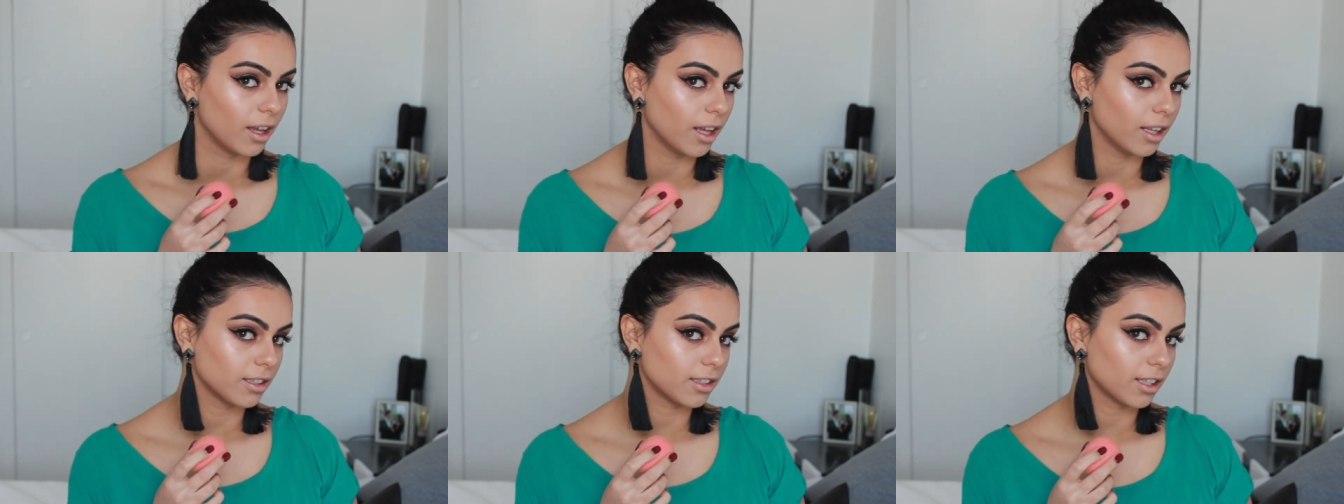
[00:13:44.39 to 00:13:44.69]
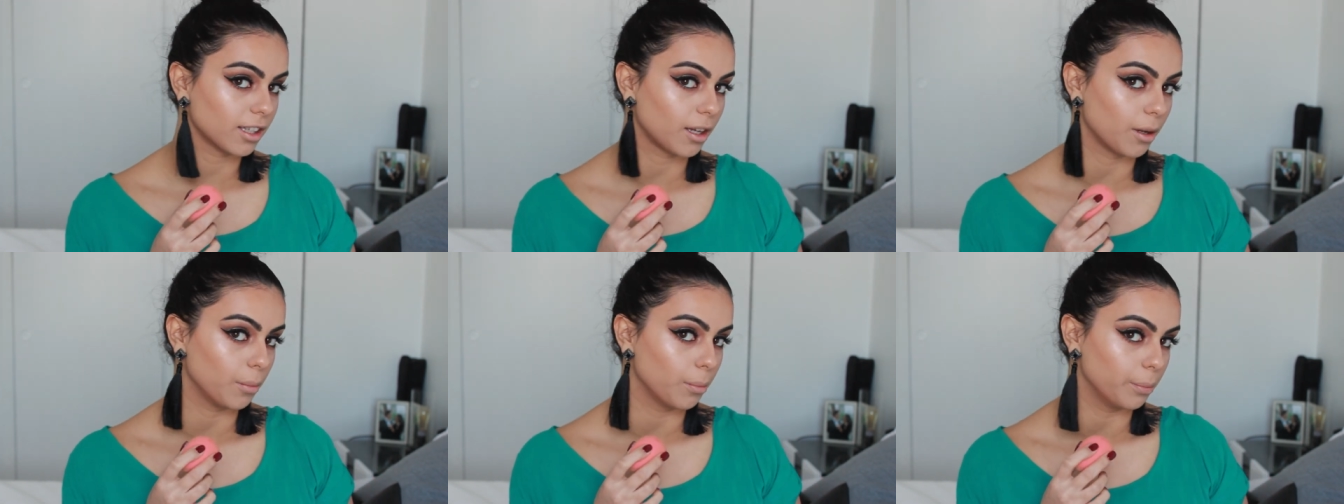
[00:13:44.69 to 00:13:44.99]
it's
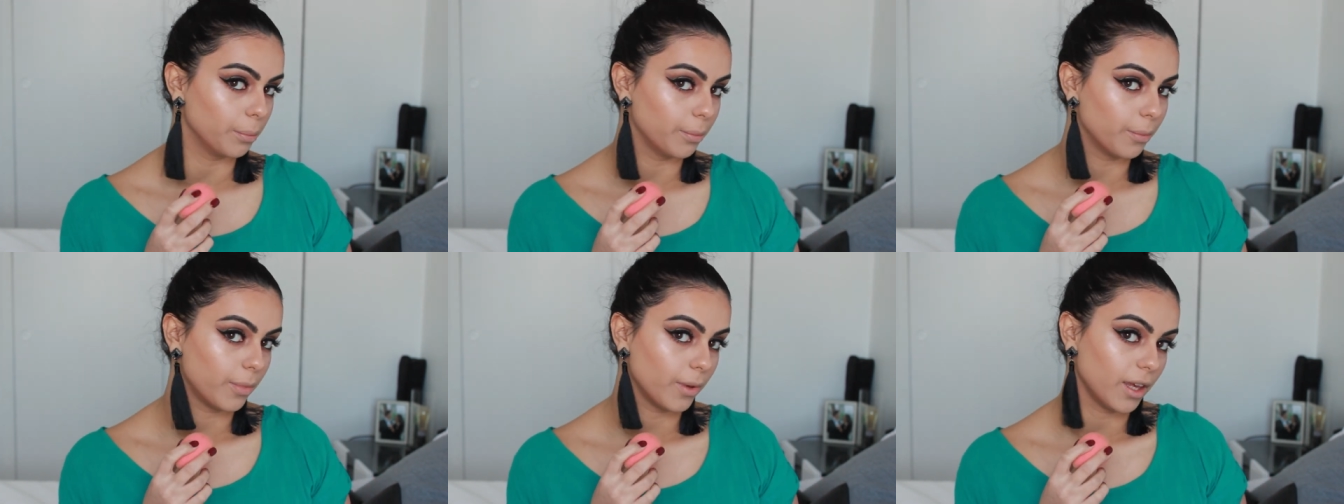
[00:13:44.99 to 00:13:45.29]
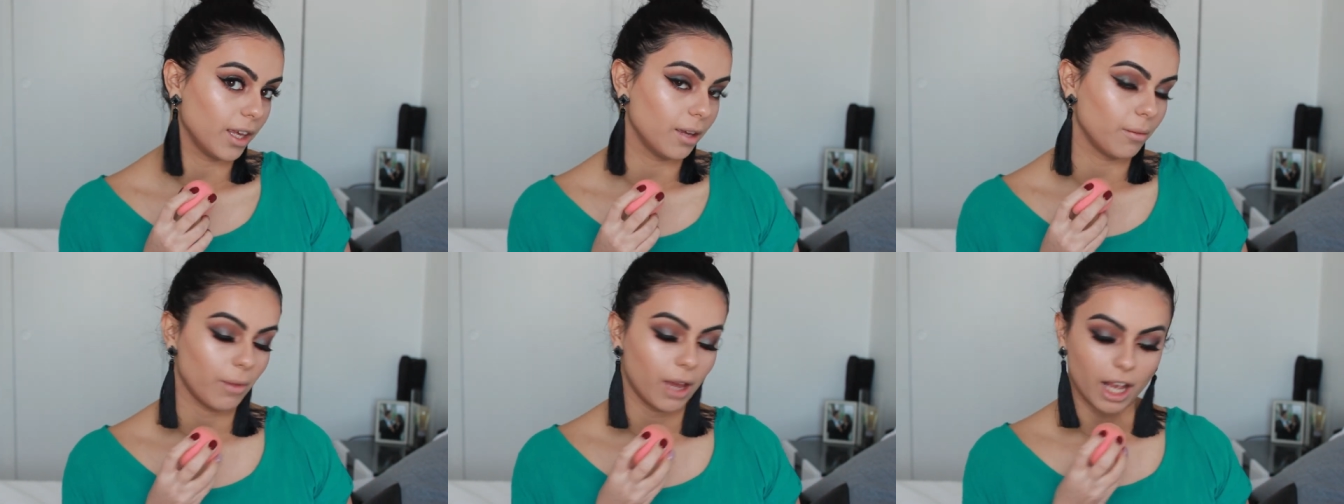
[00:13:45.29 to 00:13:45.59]
like a
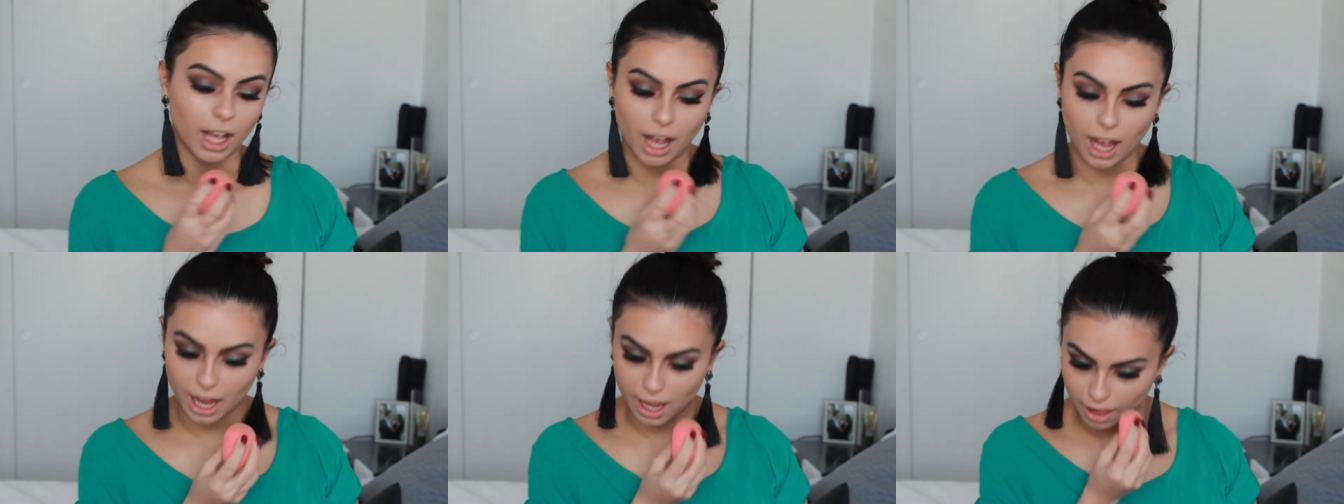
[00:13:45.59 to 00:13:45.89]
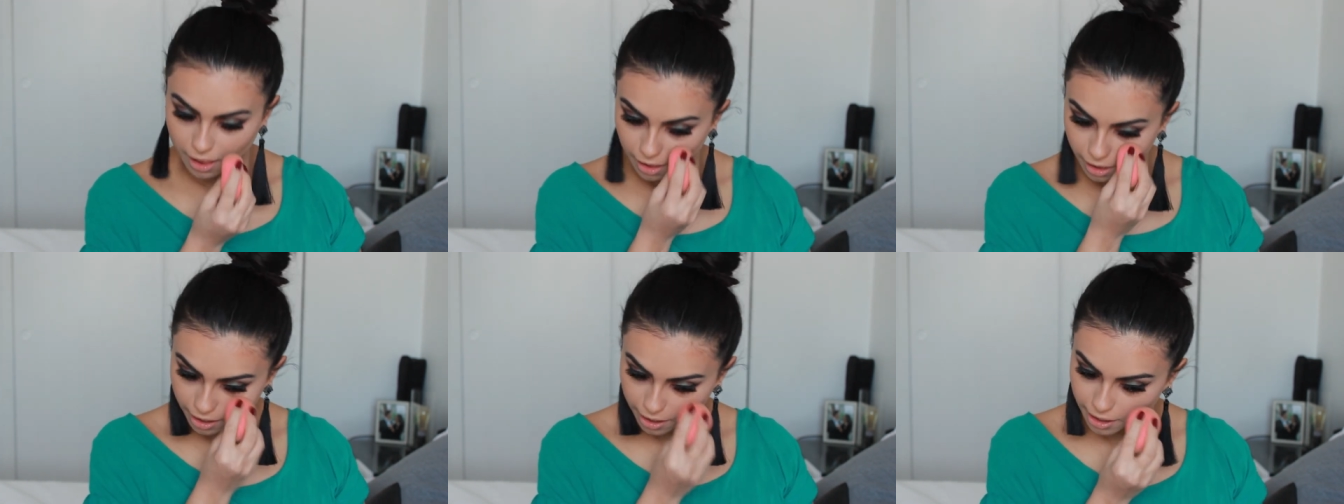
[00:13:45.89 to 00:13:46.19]
beaming
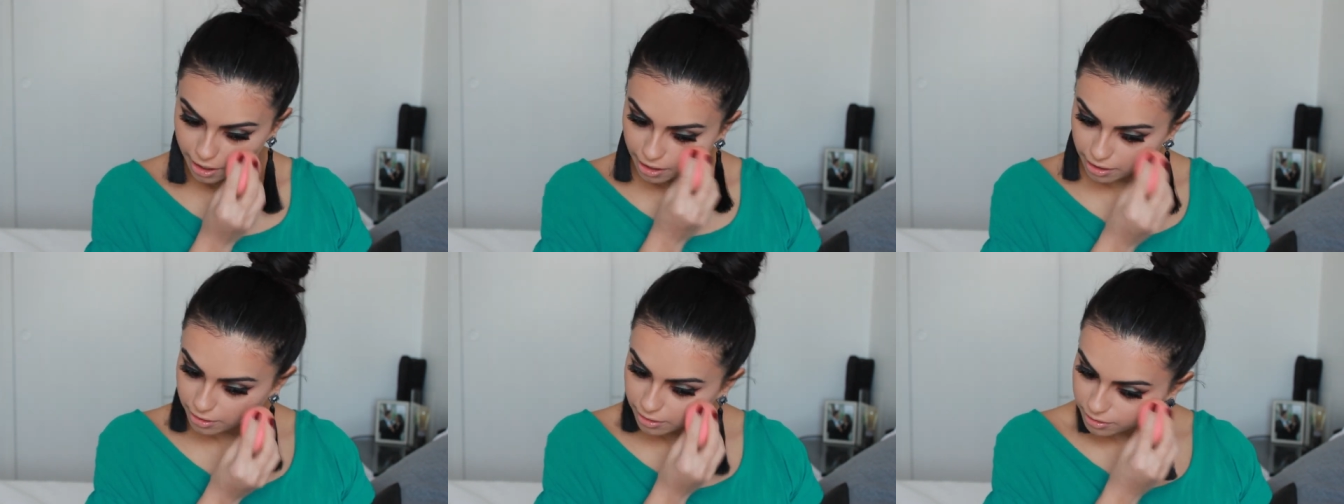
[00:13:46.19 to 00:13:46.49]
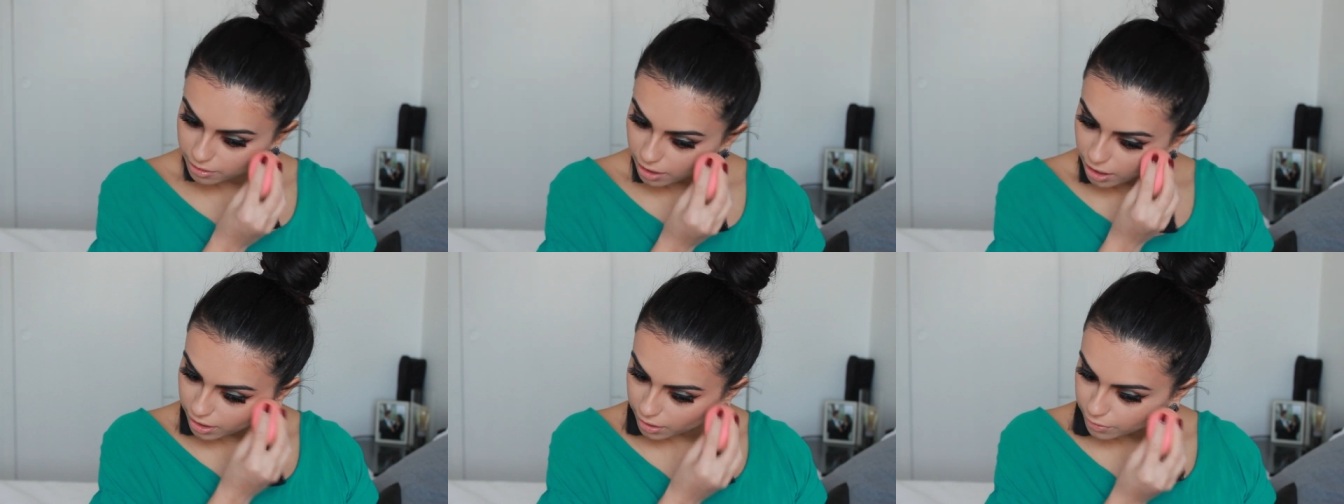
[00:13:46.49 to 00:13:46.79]
highlight.
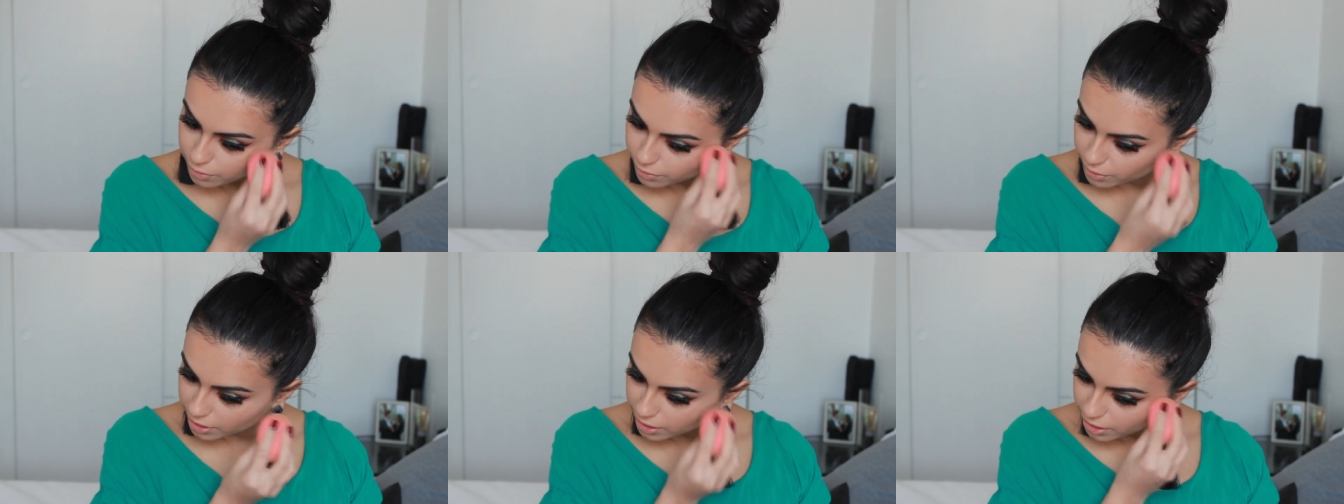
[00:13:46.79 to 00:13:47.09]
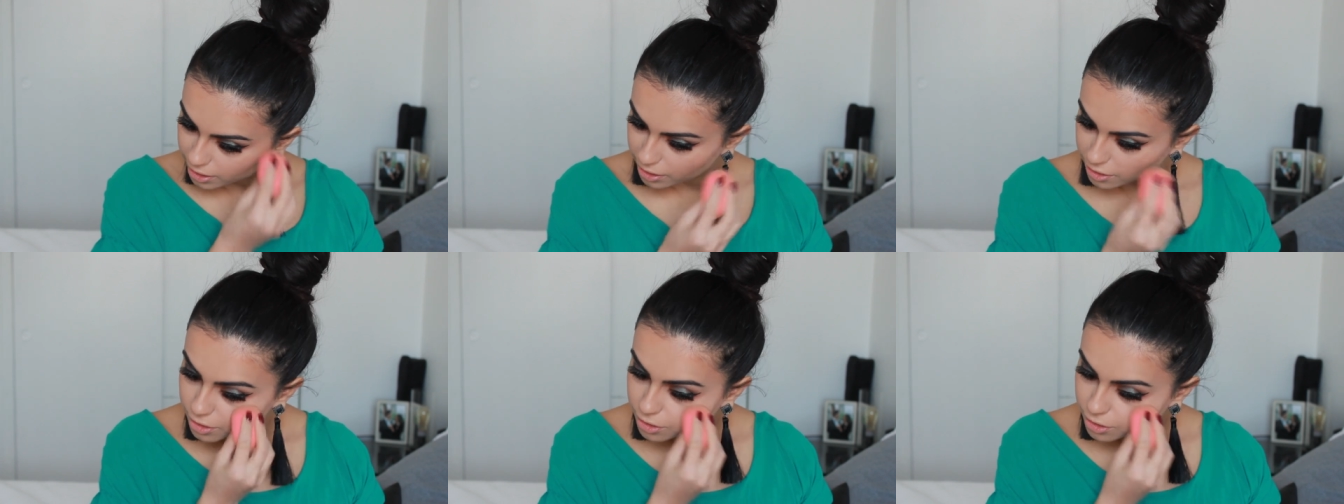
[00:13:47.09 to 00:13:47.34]
I really